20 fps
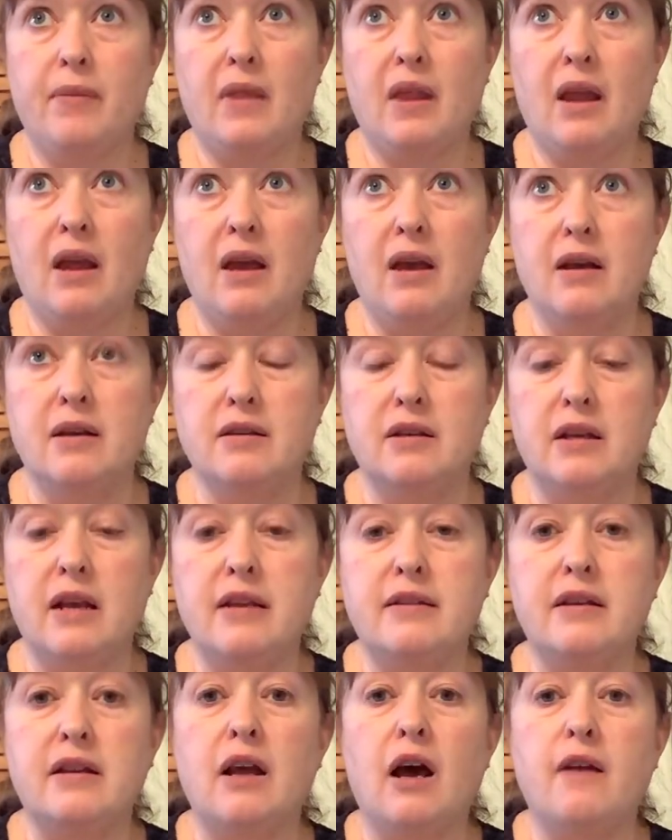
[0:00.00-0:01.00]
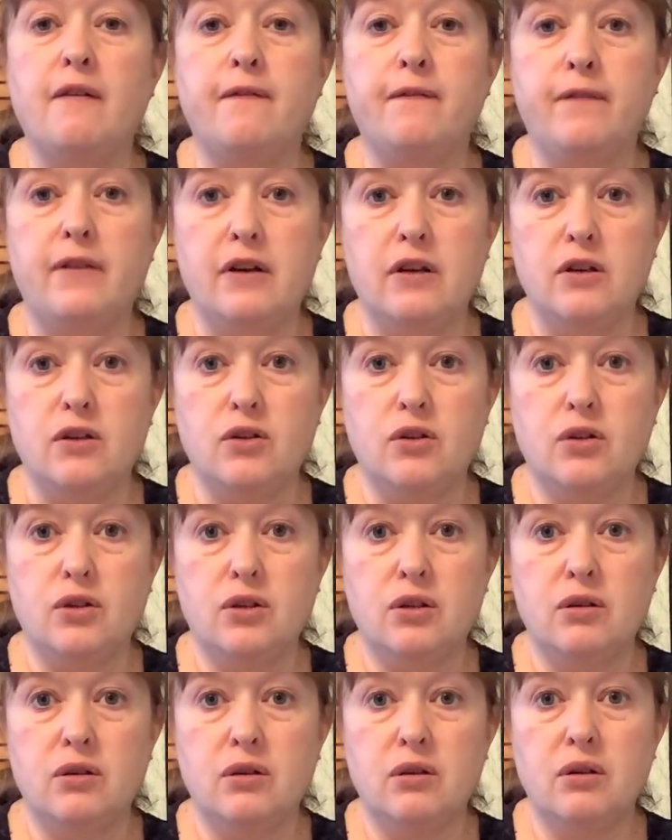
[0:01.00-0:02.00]
it's an
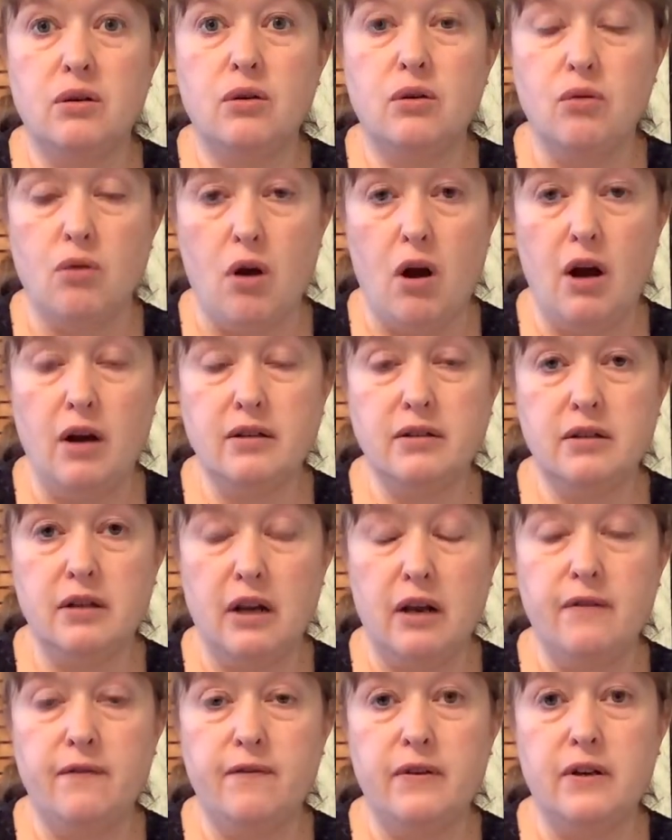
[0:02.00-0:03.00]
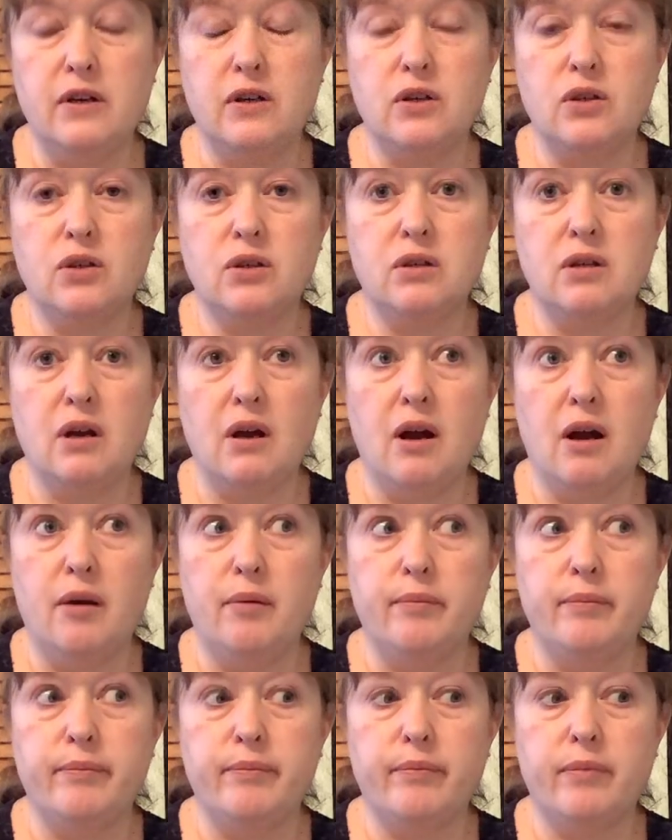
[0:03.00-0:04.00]
unfinished cross, unfinished
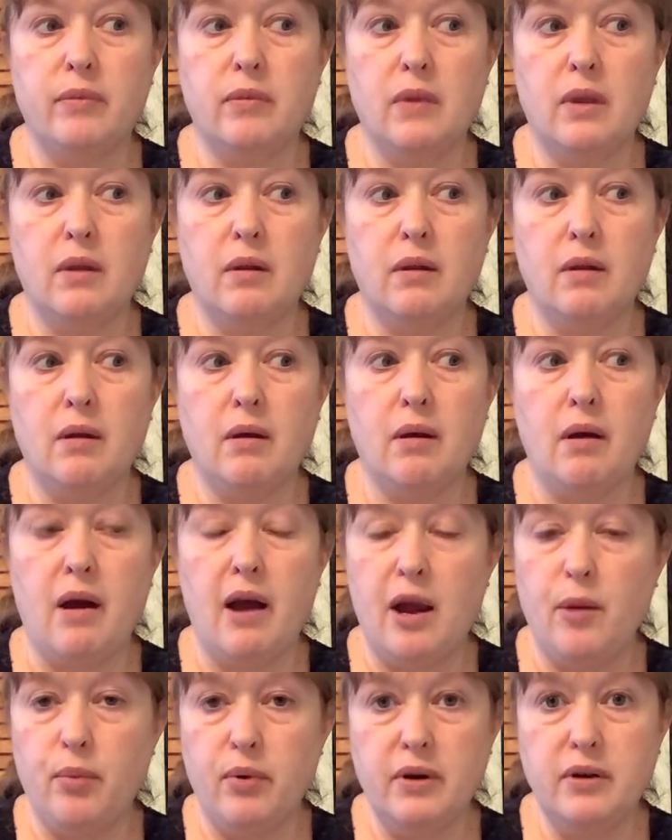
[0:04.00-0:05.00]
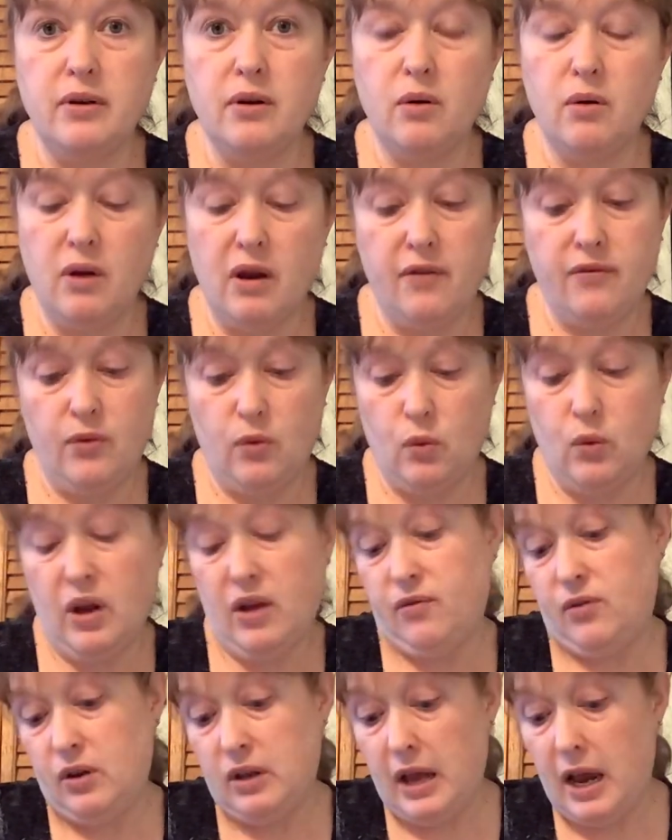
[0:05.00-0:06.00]
hybrid, or if
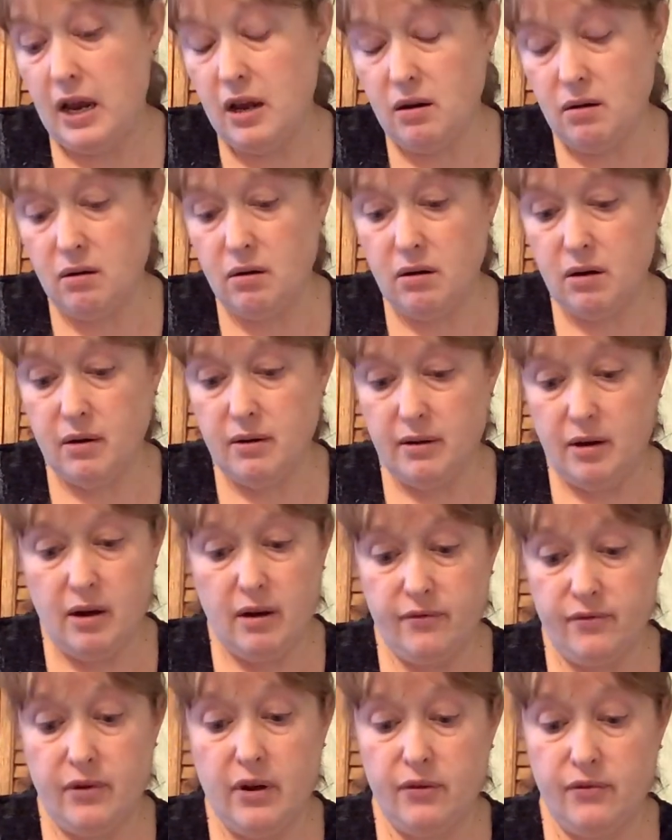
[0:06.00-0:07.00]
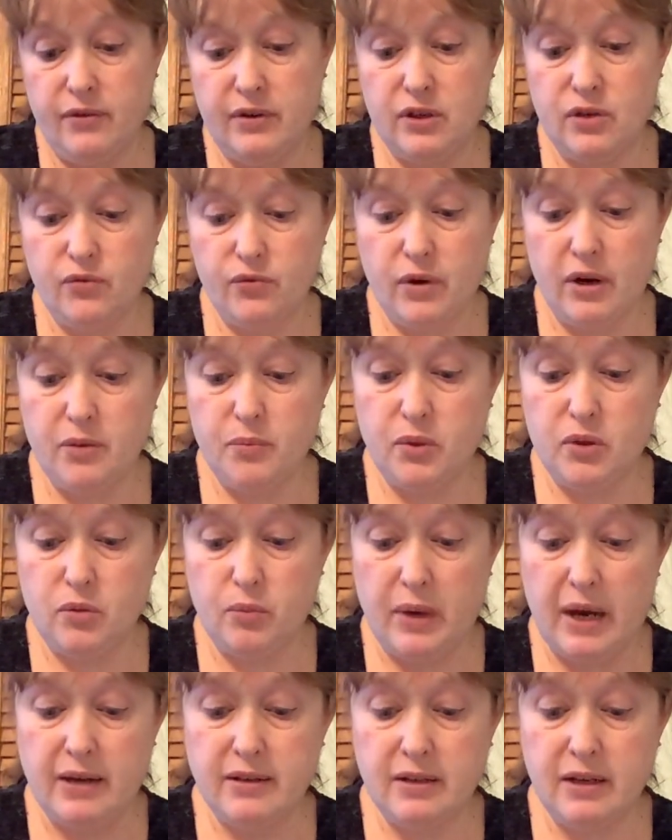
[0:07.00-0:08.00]
you like, or unfinished variety. So
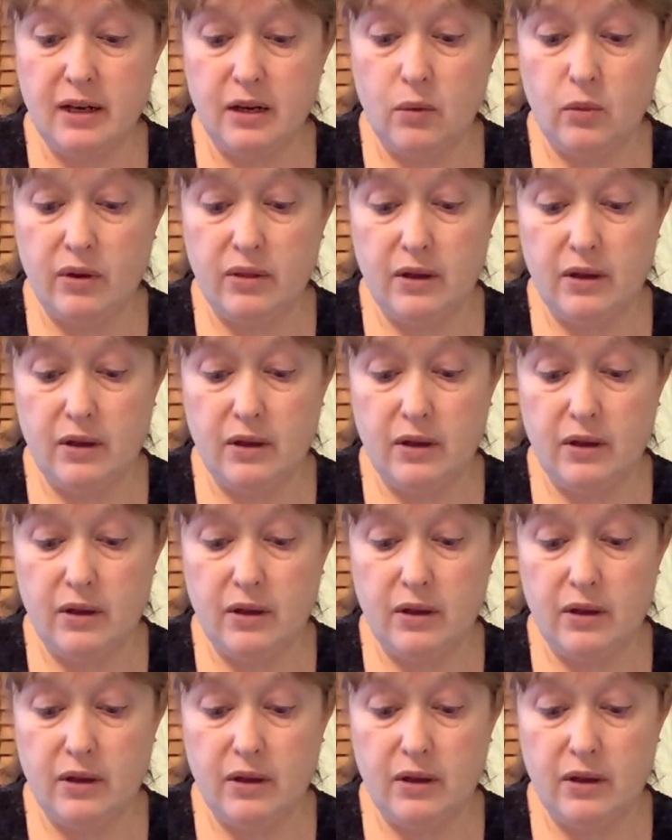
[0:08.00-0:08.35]
basically what they've